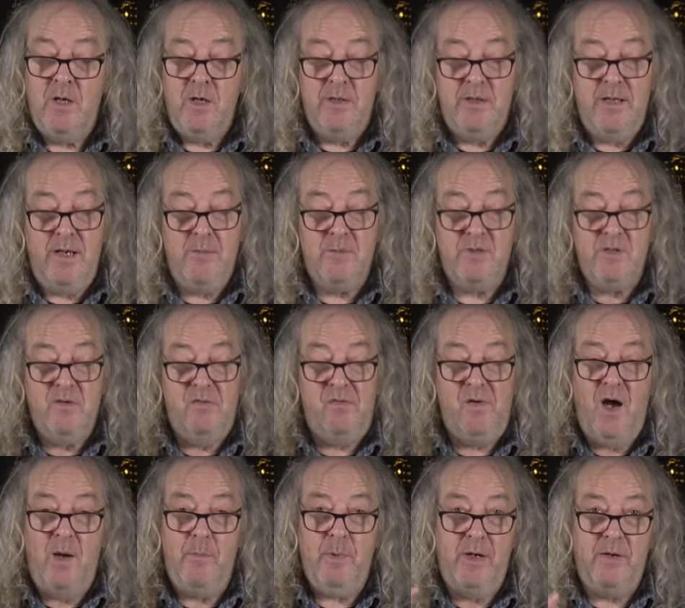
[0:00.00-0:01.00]
There was the
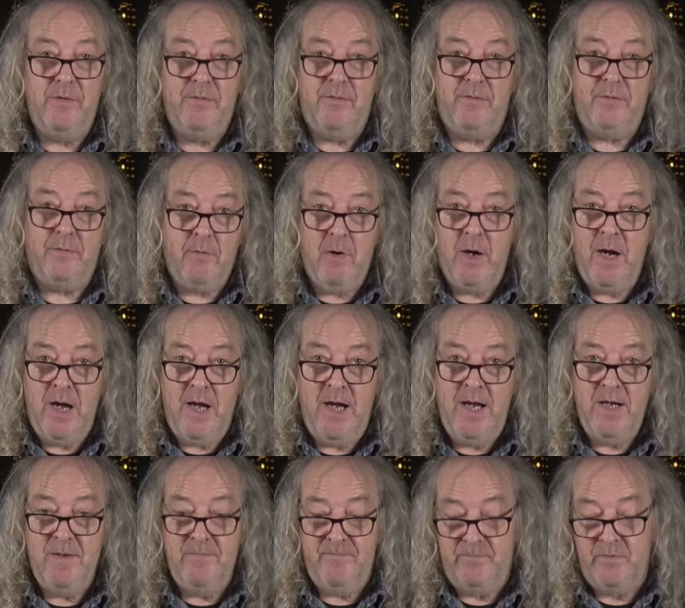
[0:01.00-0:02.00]
Firebird
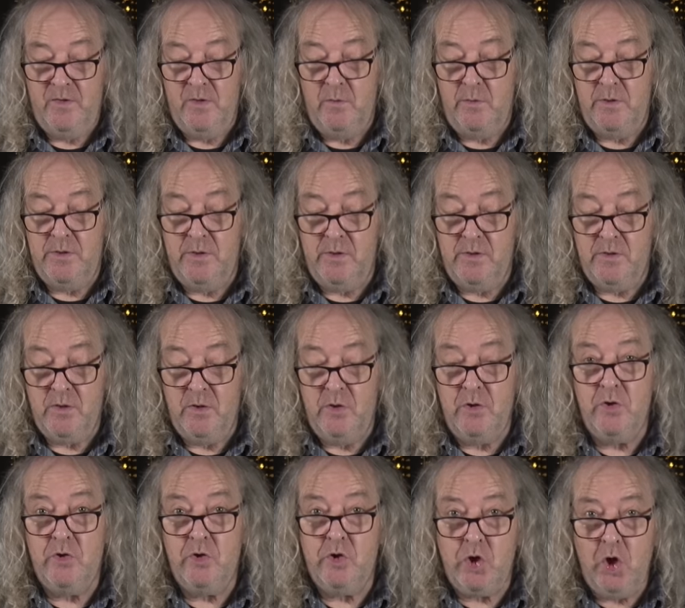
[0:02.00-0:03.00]
3, which is
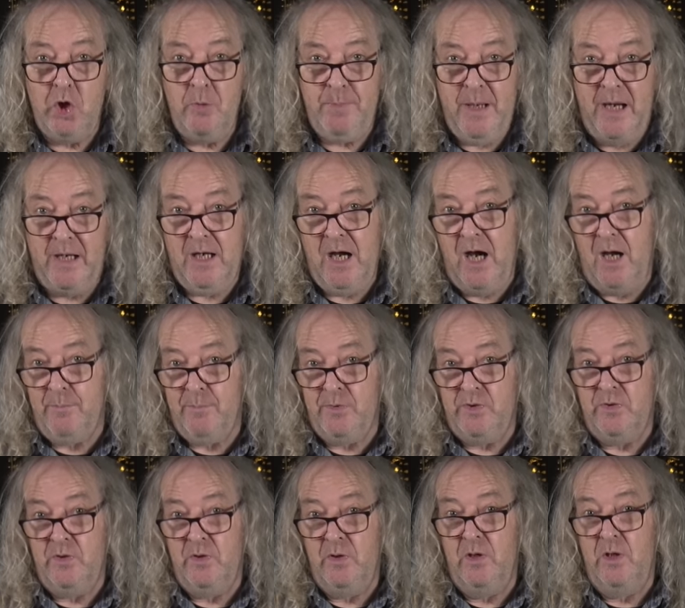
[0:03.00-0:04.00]
two
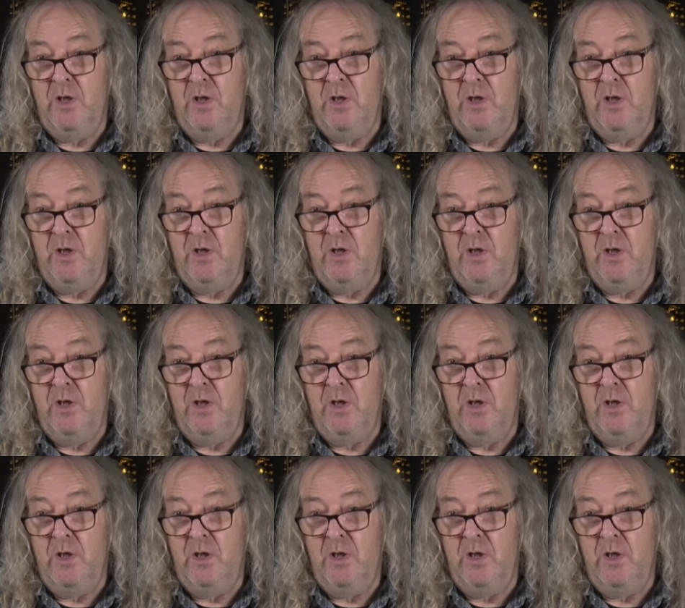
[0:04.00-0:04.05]
pickups,